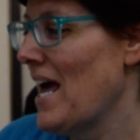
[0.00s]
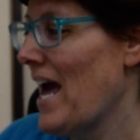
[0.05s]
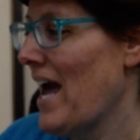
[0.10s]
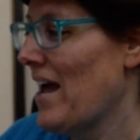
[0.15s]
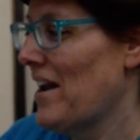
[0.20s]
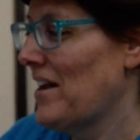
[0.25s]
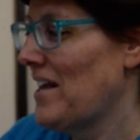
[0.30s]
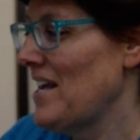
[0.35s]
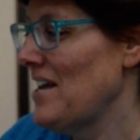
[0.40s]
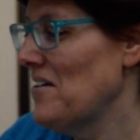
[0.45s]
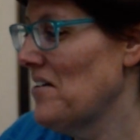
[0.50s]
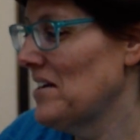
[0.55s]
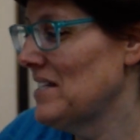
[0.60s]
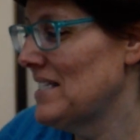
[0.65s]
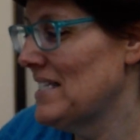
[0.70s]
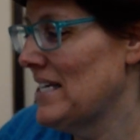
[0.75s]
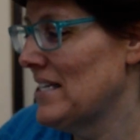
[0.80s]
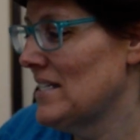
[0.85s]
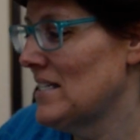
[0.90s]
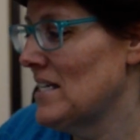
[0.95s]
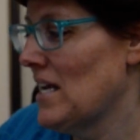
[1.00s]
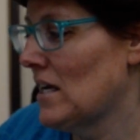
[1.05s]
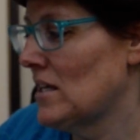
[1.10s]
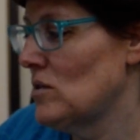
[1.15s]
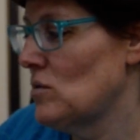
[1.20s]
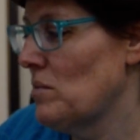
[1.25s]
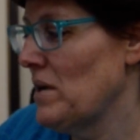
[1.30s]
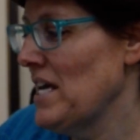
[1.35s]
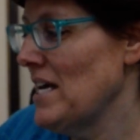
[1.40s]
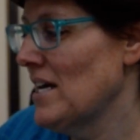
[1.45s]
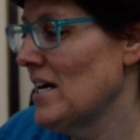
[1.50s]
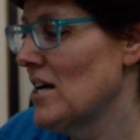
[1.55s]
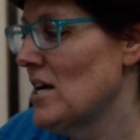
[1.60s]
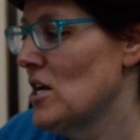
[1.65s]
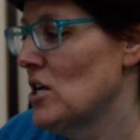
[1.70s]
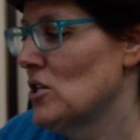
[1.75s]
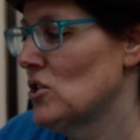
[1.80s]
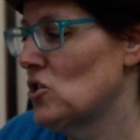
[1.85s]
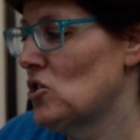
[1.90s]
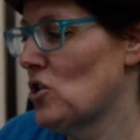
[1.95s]
And here it says next week,
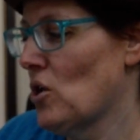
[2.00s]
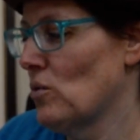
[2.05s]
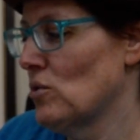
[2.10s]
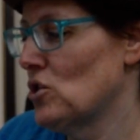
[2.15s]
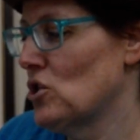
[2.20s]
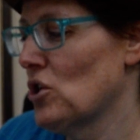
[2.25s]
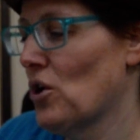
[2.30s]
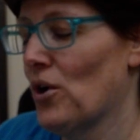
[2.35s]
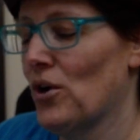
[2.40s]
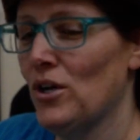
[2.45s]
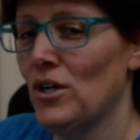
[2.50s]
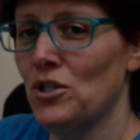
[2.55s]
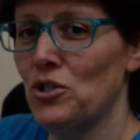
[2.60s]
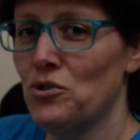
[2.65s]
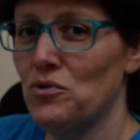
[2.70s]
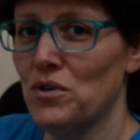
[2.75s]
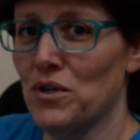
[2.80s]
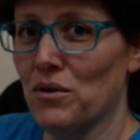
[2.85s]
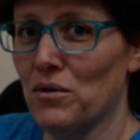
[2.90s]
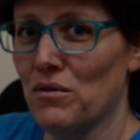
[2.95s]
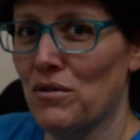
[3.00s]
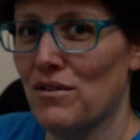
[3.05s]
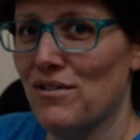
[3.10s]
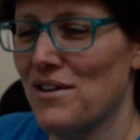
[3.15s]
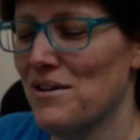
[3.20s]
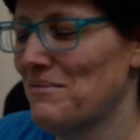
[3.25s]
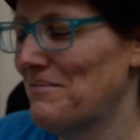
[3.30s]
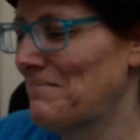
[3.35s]
Sojourner Truth.